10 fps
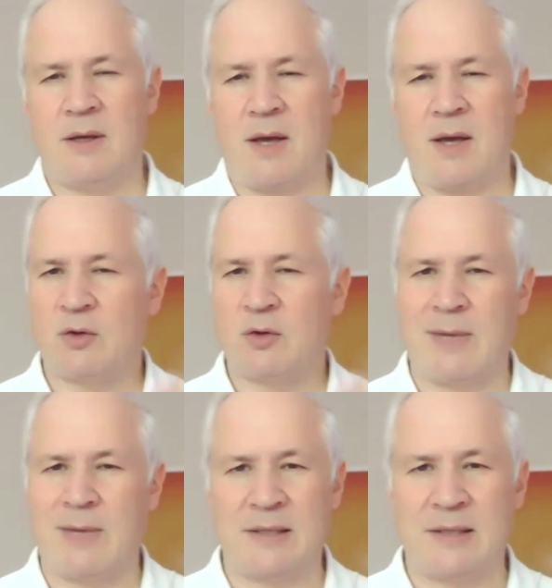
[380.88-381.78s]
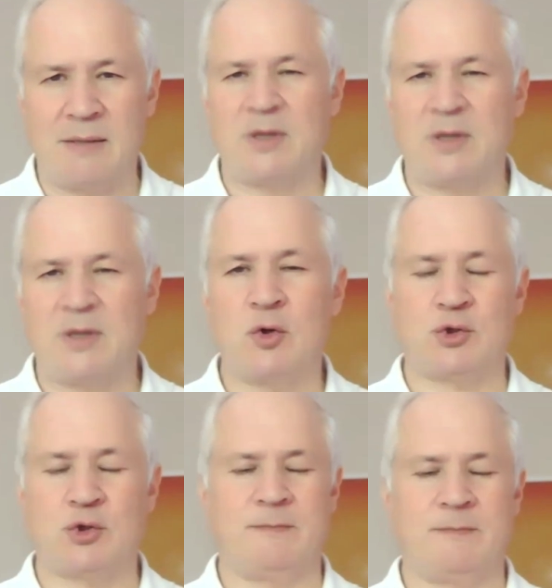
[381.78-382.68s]
automatically
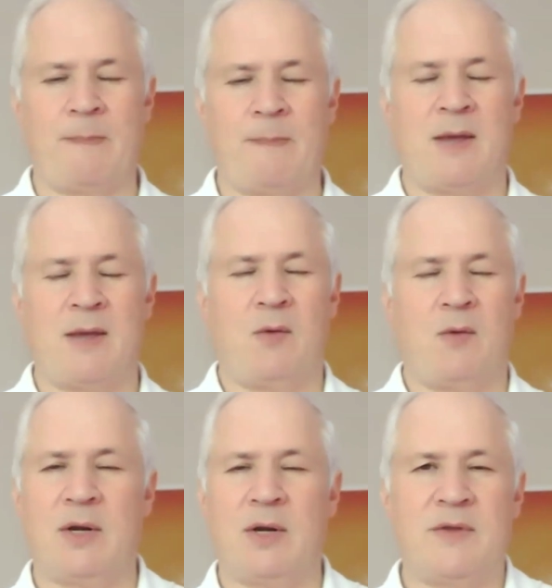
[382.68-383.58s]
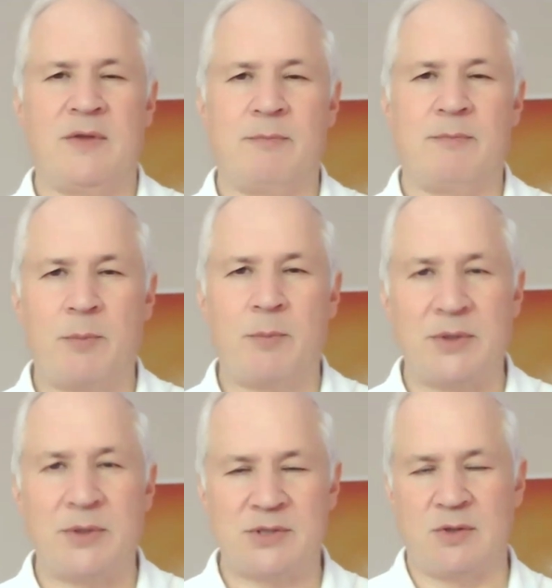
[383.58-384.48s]
because one of the
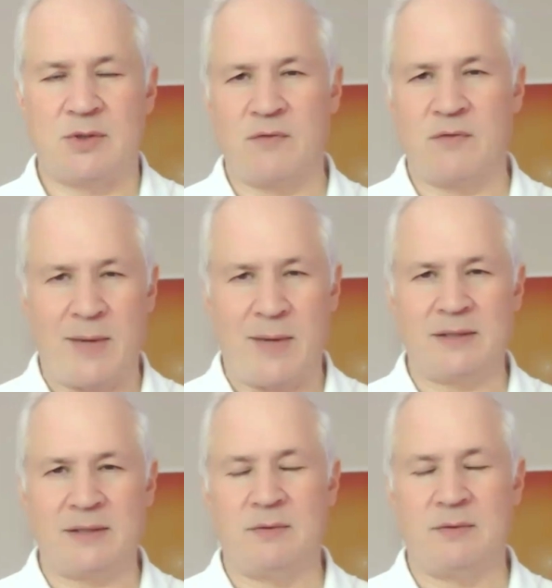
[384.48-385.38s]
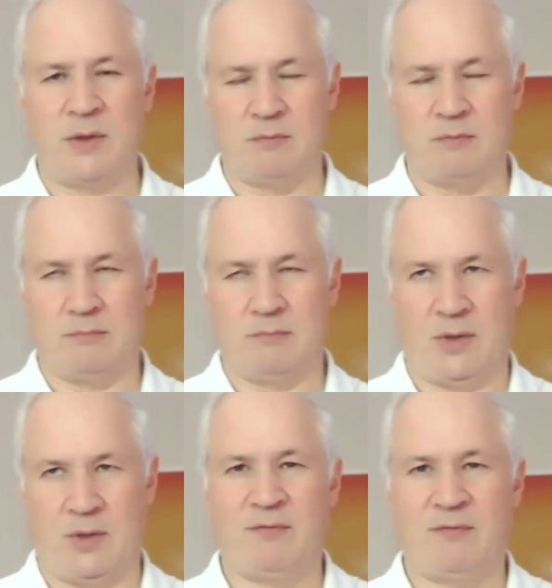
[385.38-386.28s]
properties of the mind we we
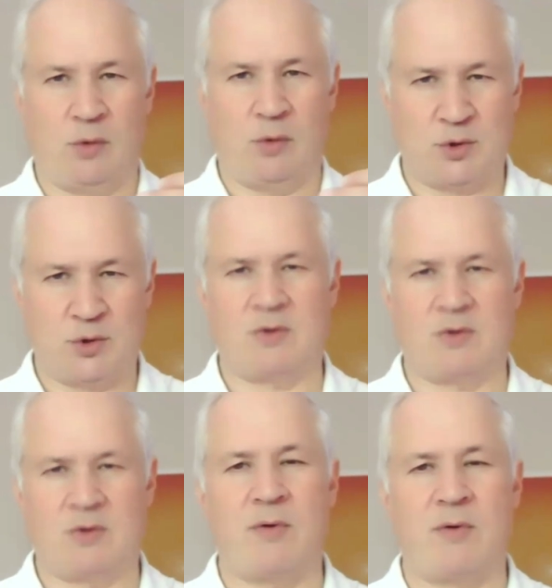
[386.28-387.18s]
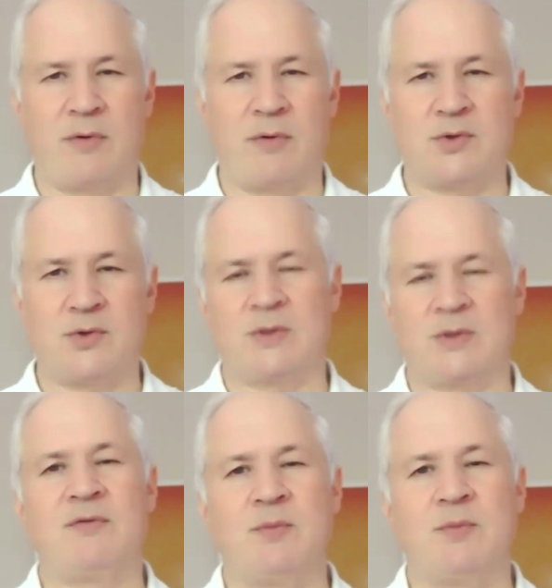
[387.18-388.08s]
have to observe our thoughts we have
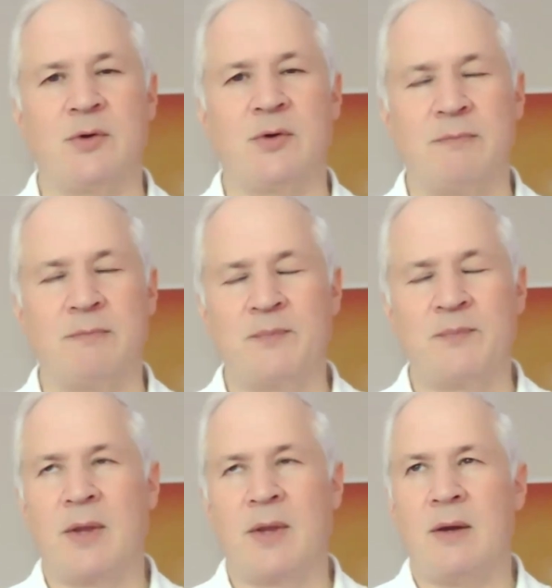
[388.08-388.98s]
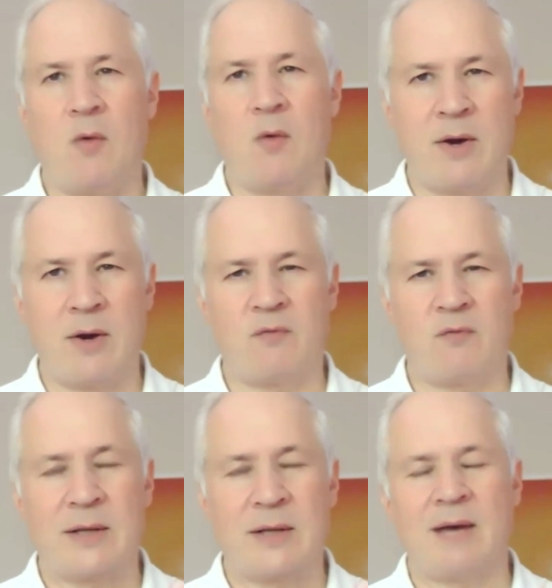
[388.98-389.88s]
to become aware of
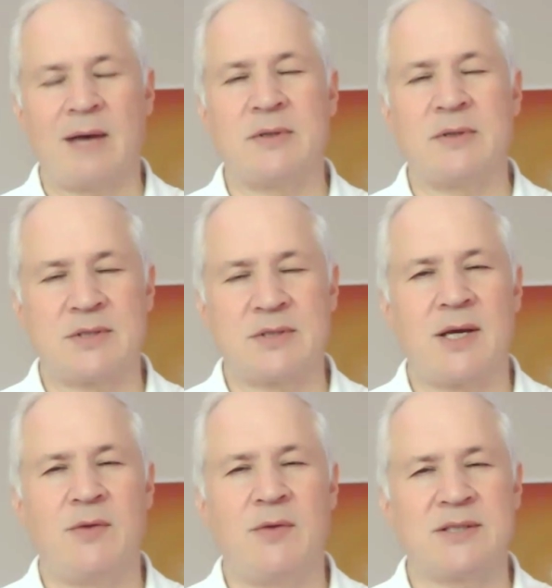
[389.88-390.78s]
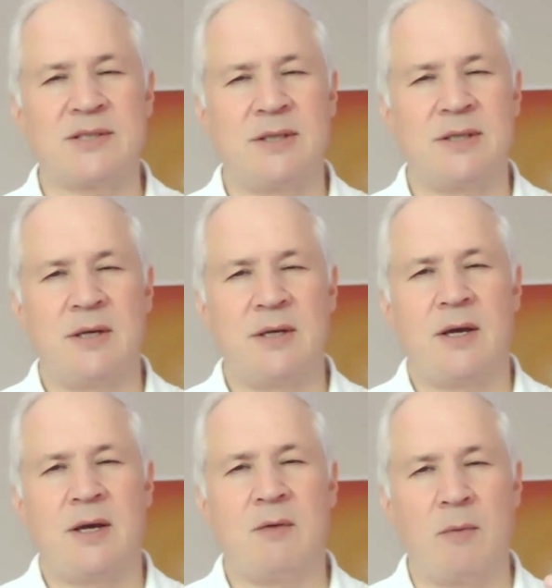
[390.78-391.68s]
what happens how does
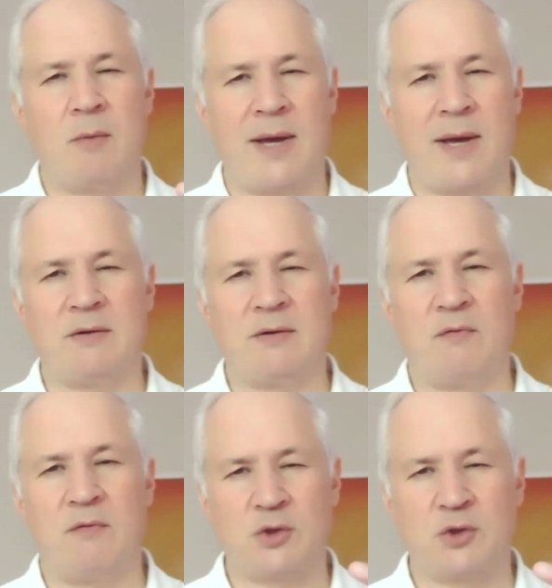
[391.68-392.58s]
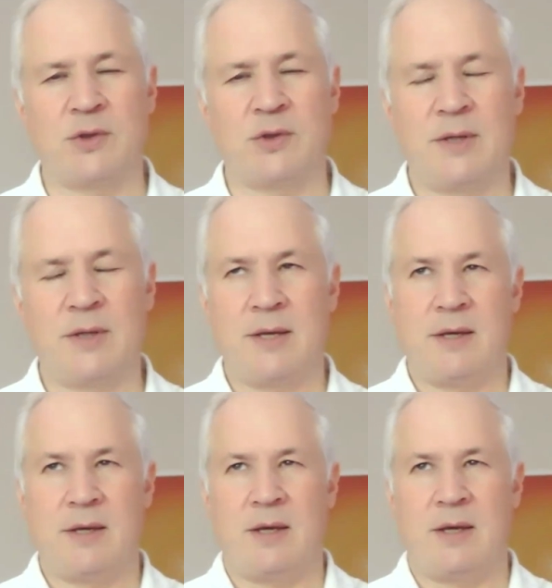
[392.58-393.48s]
our mind function
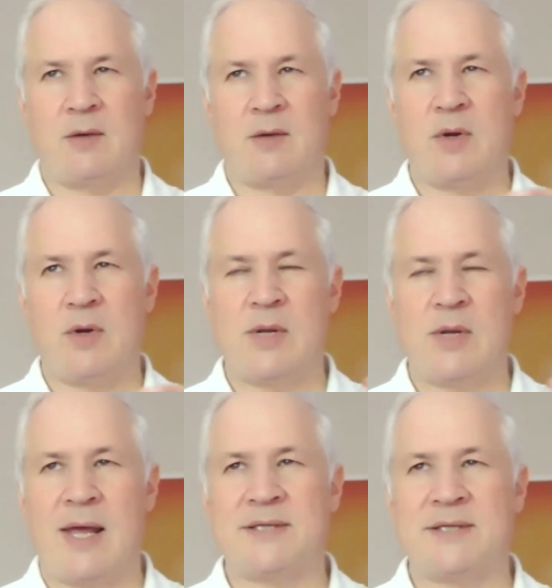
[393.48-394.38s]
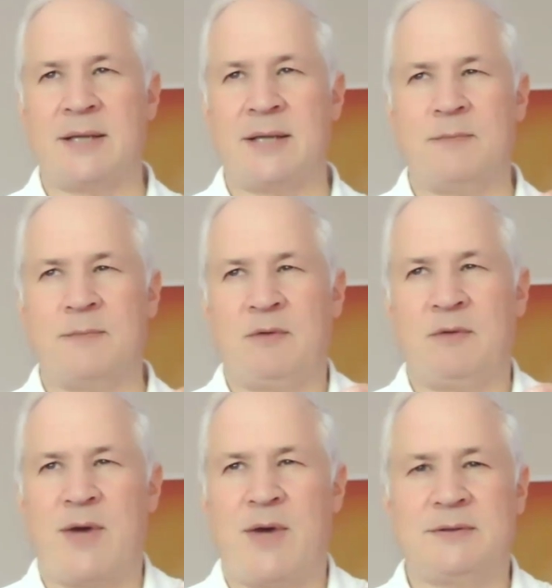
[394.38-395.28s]
and we realize that in
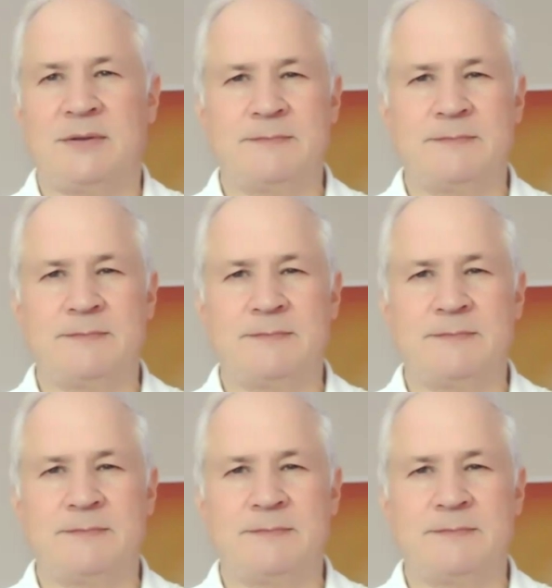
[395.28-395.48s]
fact